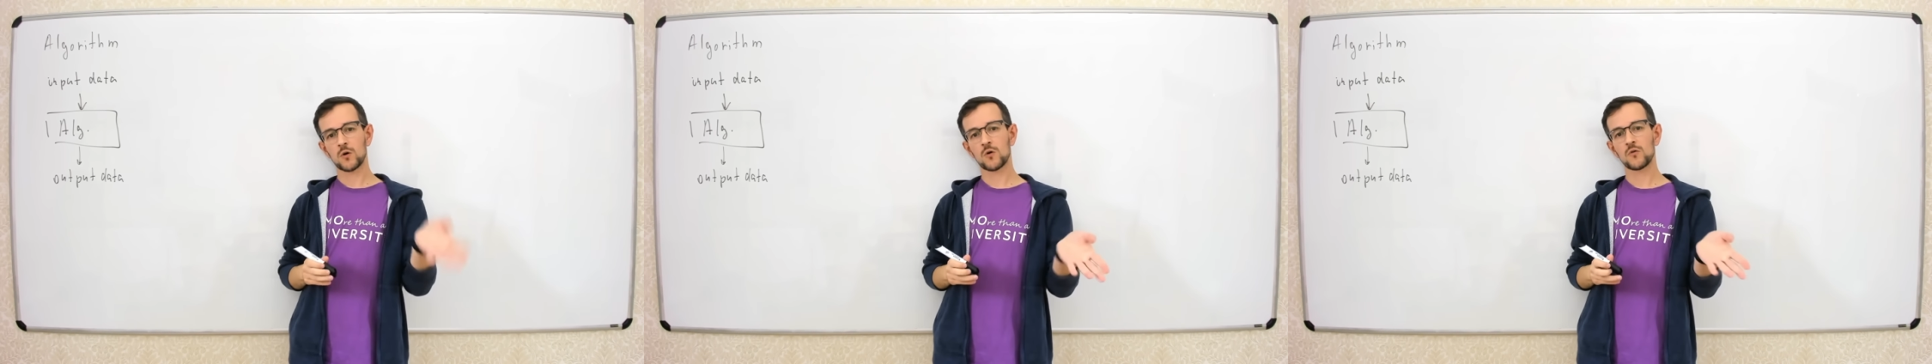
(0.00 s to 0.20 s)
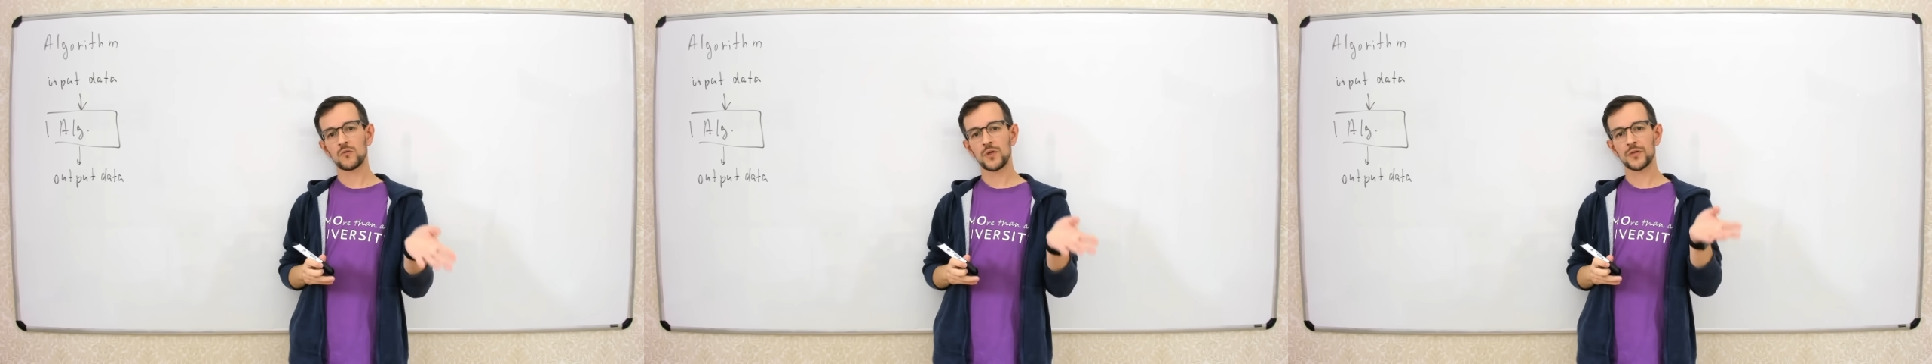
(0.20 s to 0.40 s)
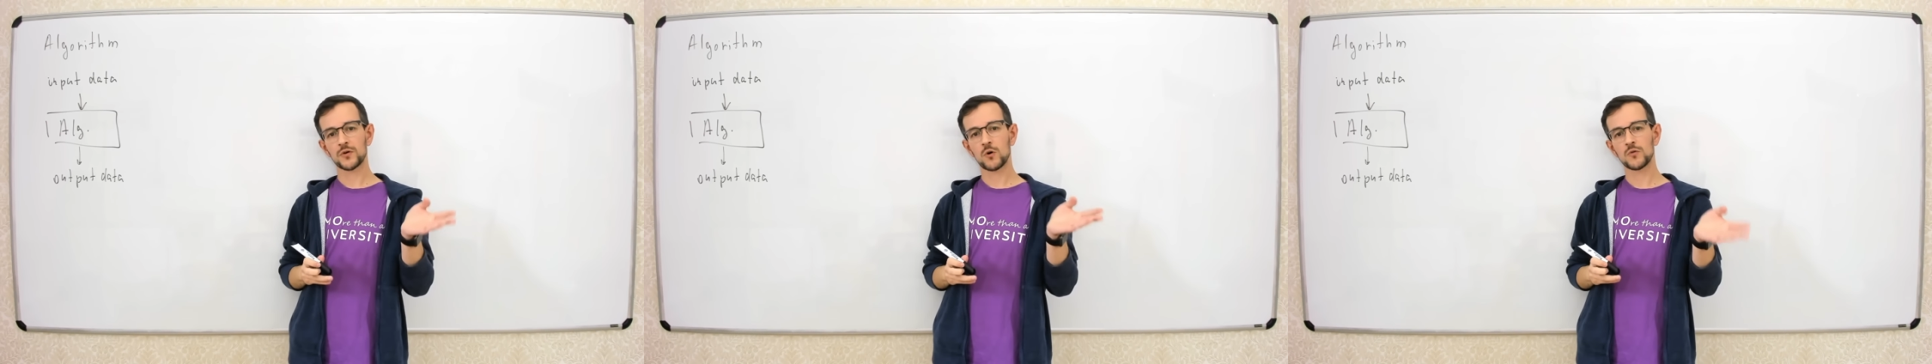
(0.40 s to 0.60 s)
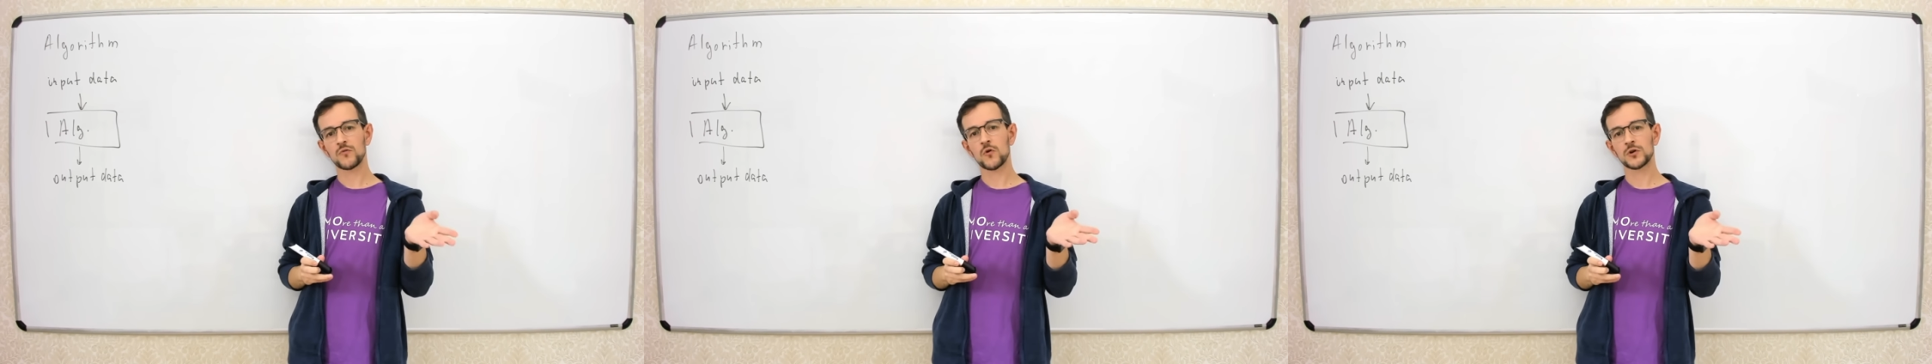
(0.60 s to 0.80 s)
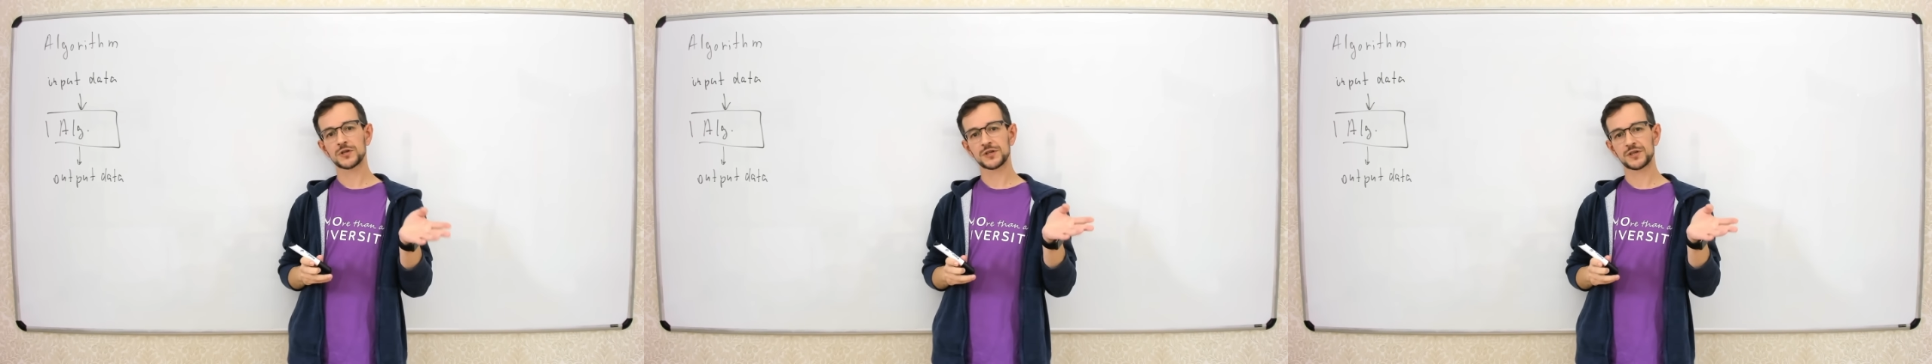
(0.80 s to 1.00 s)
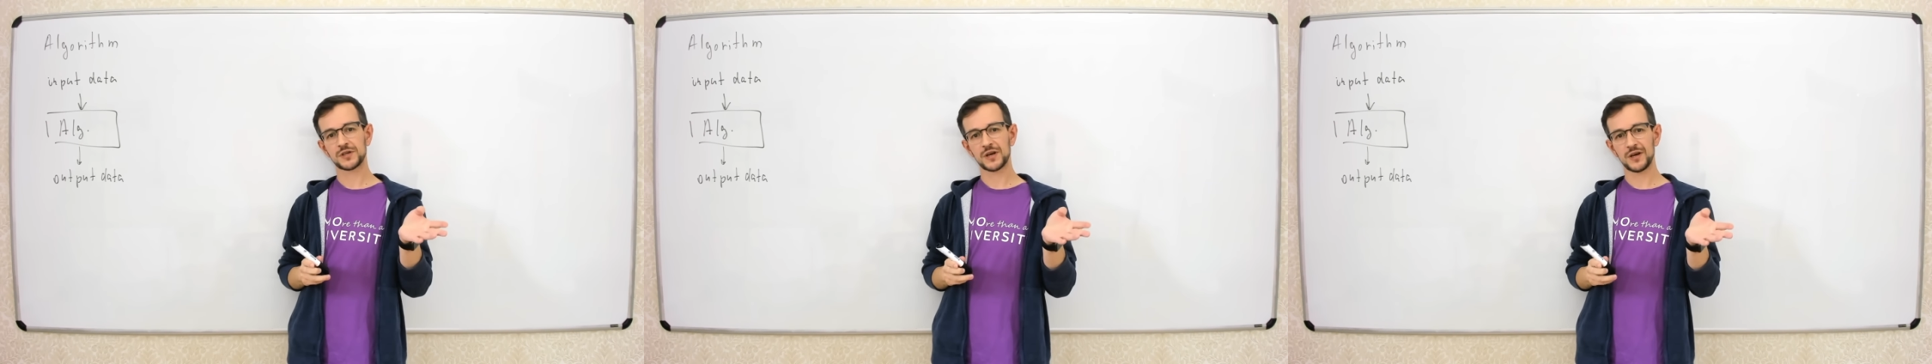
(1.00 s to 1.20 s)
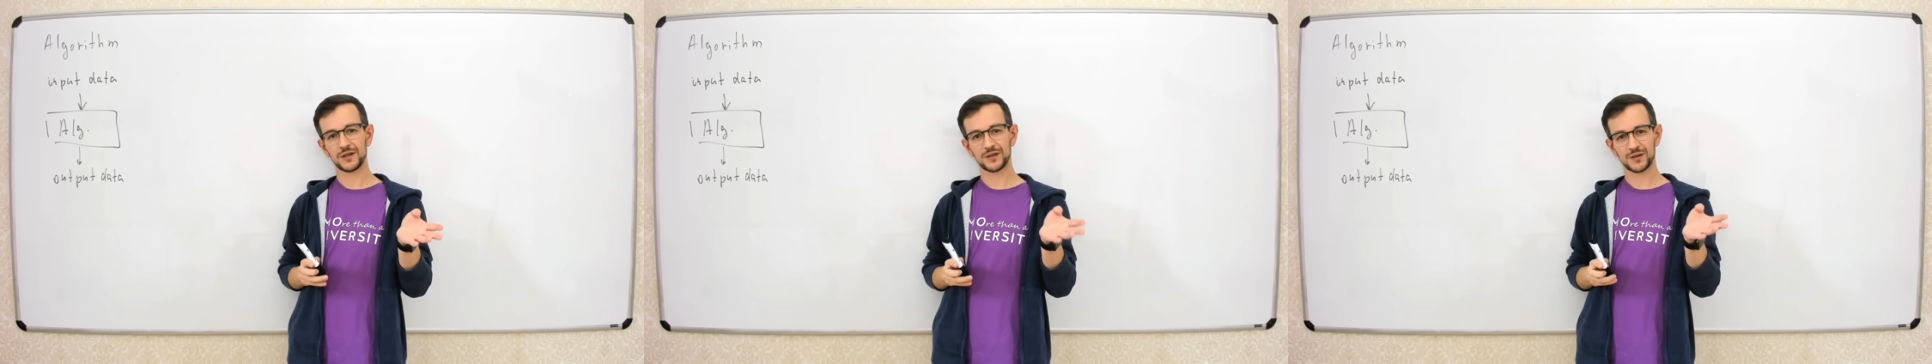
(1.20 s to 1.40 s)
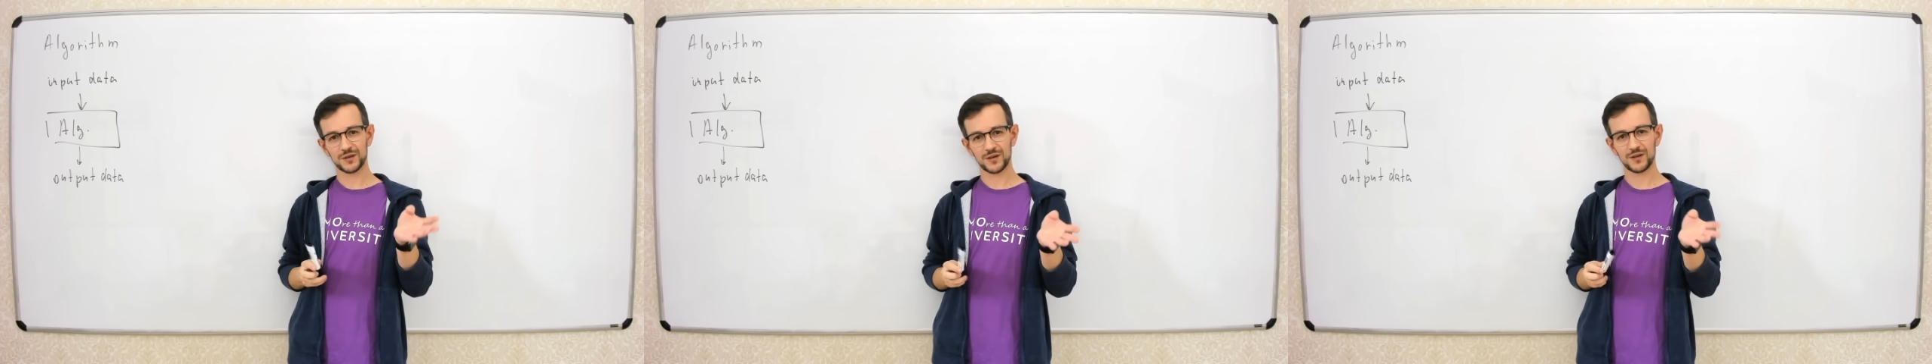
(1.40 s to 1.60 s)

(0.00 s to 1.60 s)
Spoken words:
with Codeforces side,